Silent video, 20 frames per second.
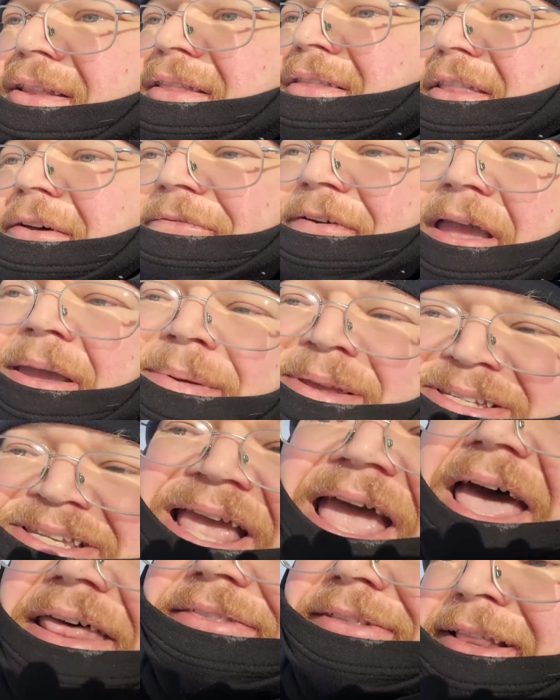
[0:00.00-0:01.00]
The famous
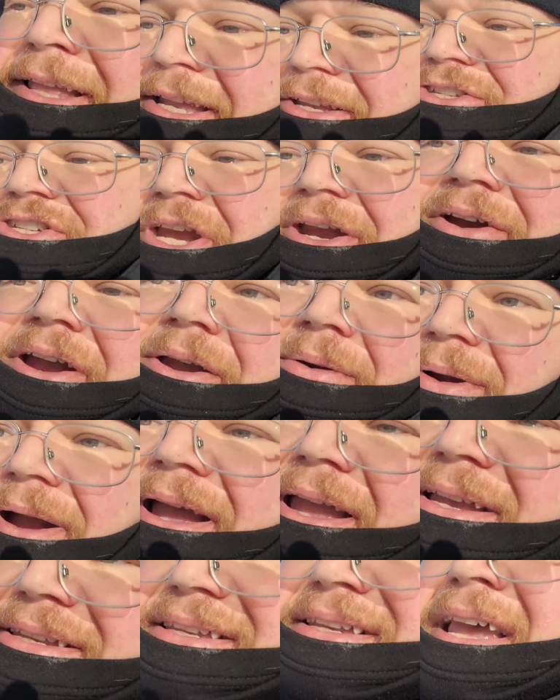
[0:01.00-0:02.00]
athlete Jerry
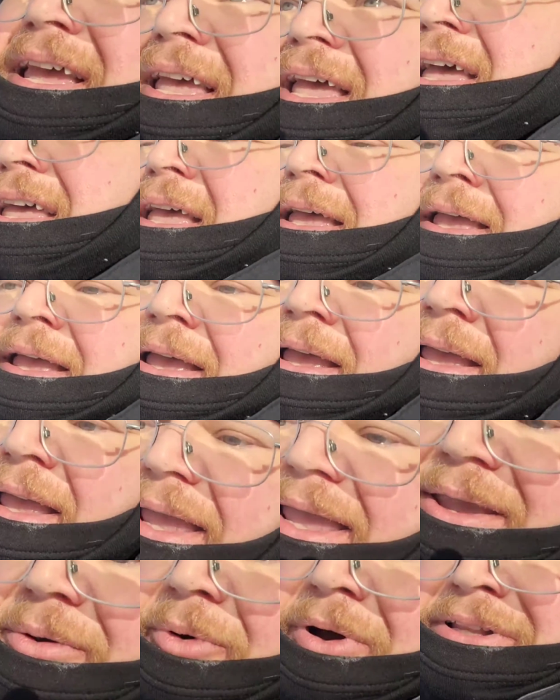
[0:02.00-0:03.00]
Rice,
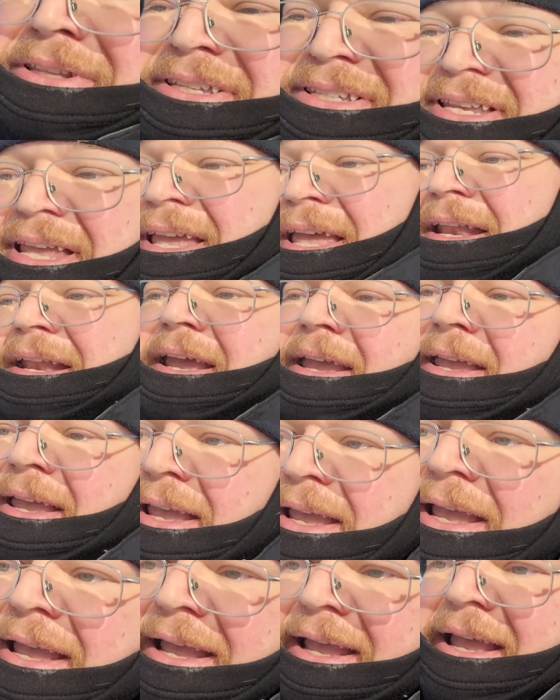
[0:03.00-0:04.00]
he once said,
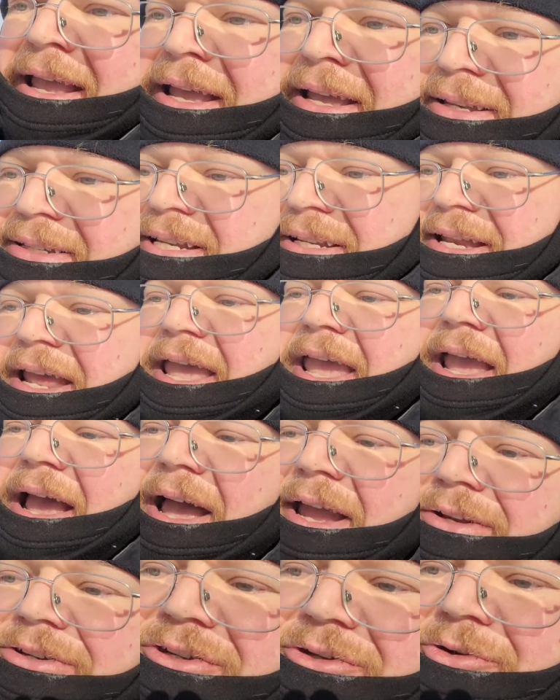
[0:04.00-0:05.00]
"Today
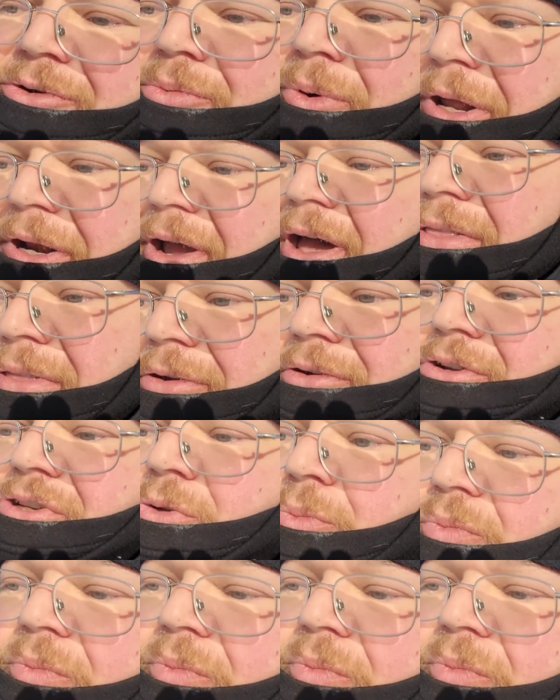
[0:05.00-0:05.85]
I do what others